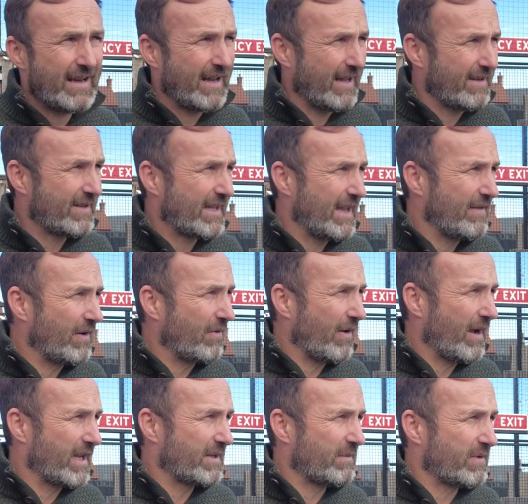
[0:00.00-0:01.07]
and Steve the
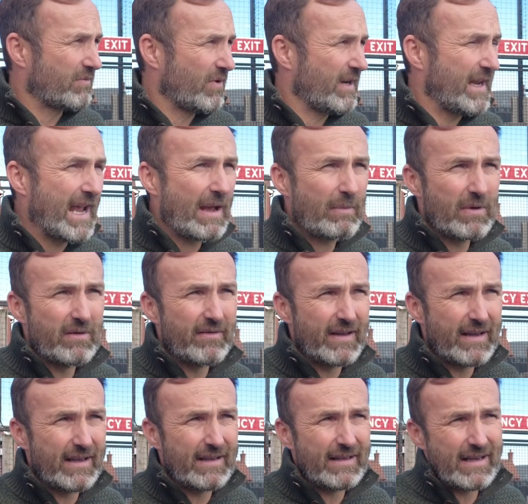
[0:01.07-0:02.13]
groundsman is really happy with
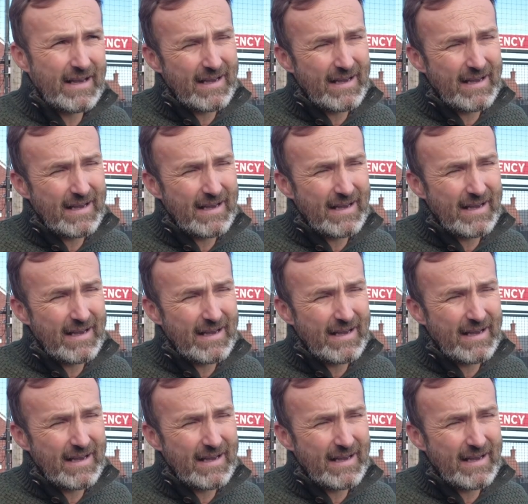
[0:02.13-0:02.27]
it. And